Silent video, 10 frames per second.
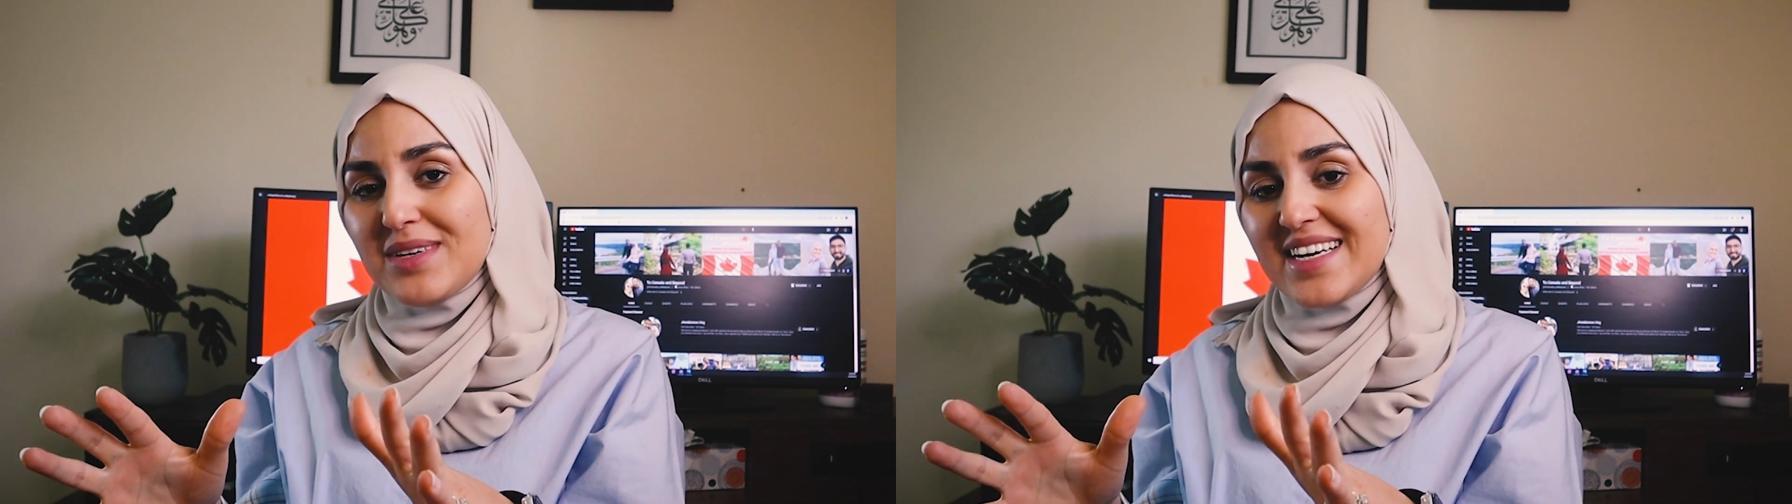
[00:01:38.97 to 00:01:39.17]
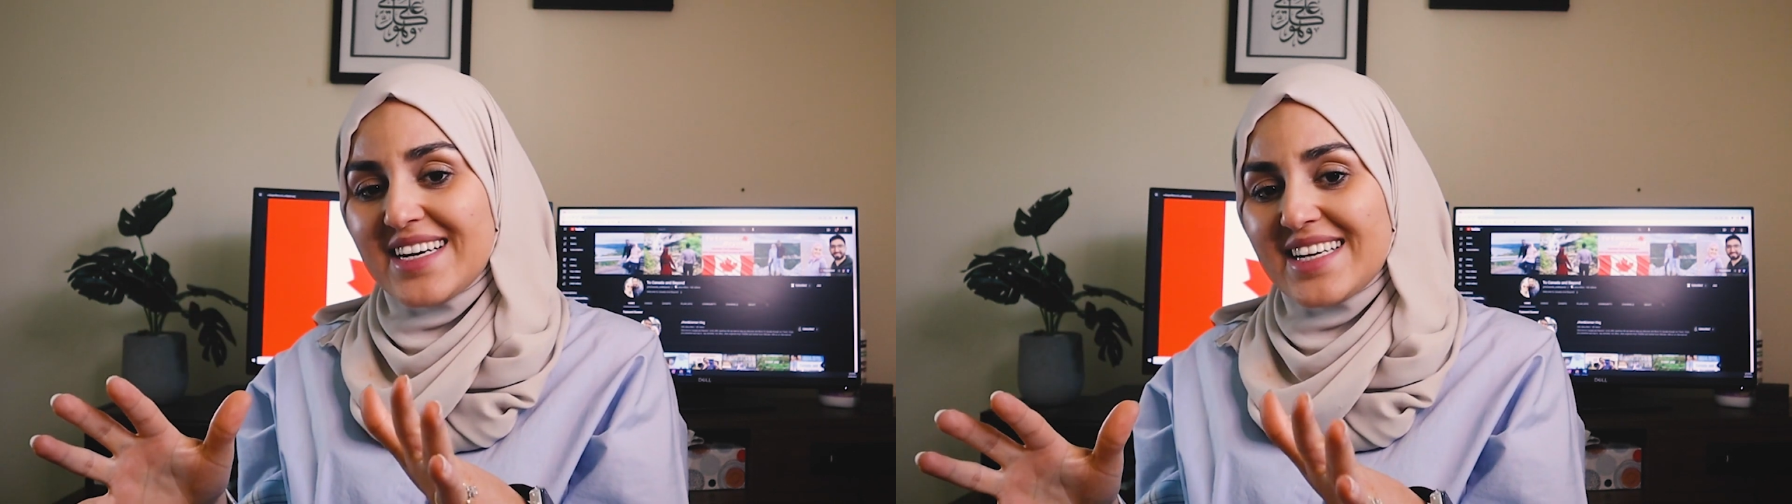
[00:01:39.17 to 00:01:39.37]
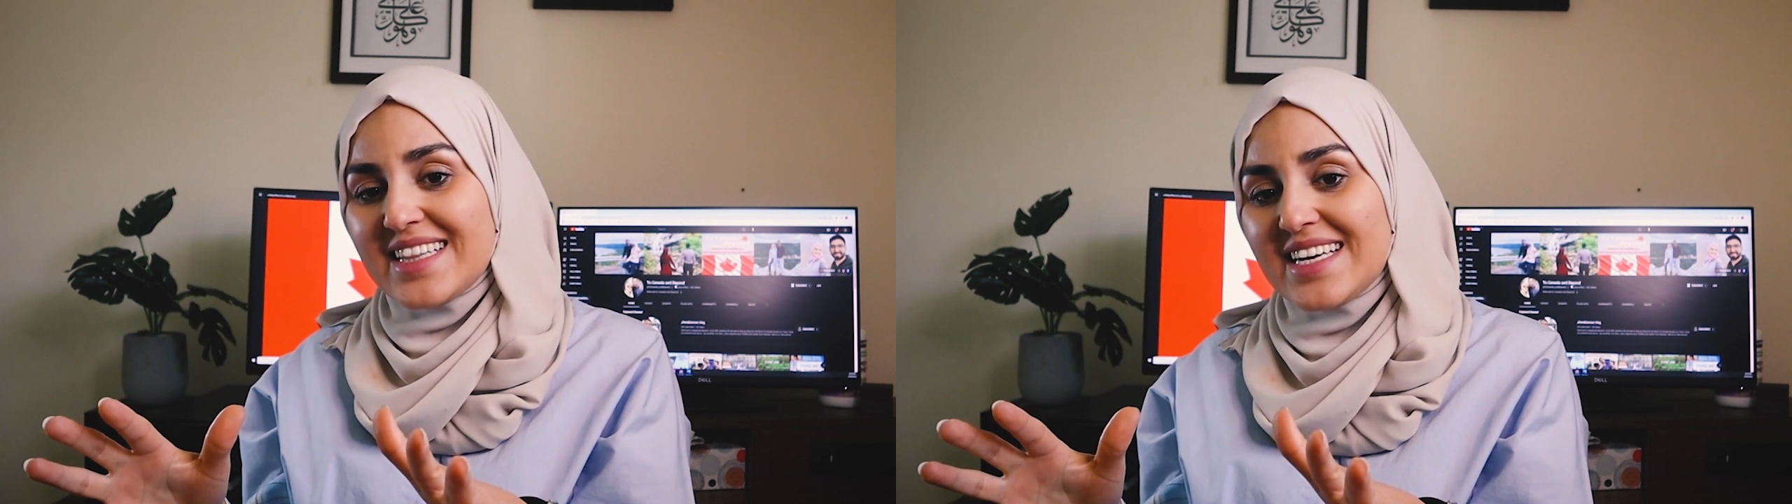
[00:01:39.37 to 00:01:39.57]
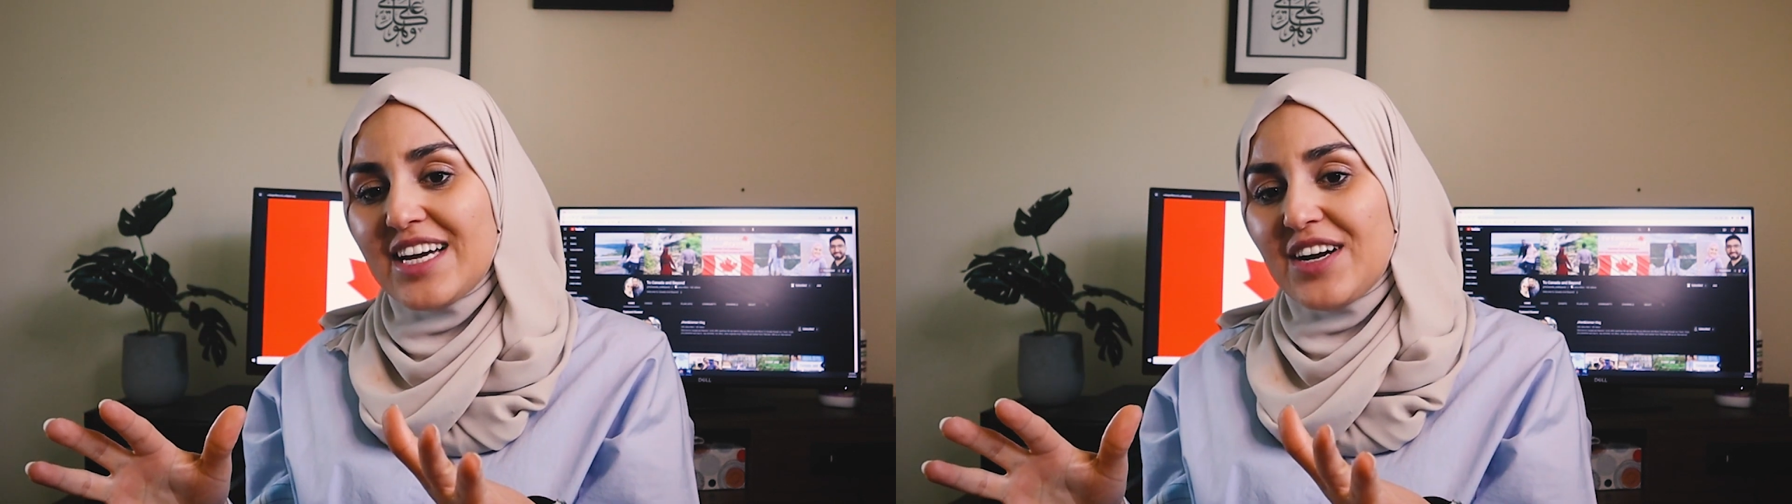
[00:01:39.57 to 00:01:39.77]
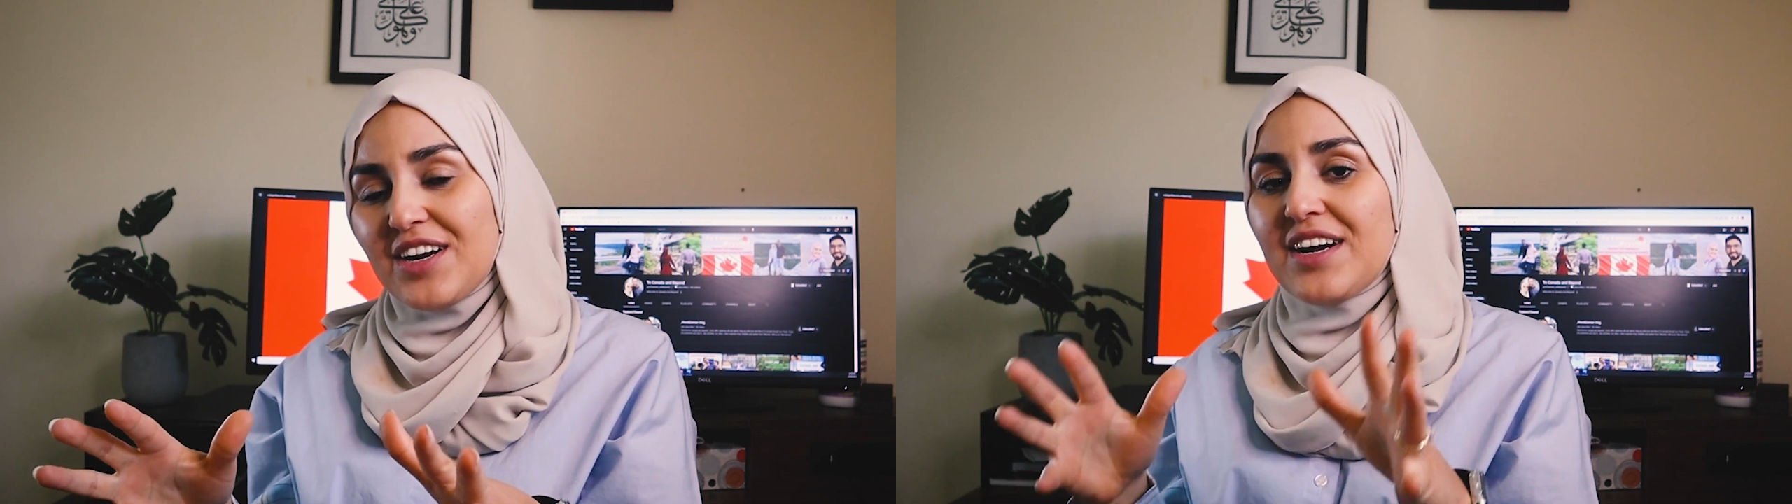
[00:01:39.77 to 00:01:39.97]
being
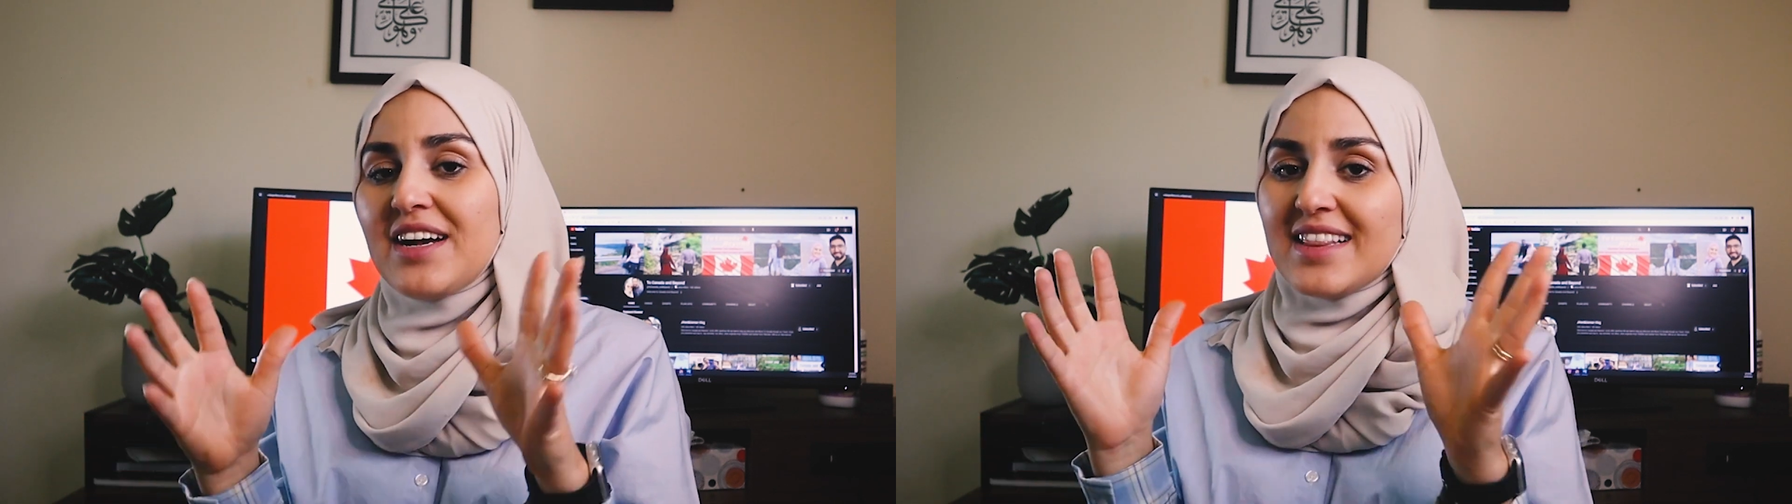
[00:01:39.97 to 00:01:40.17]
clear,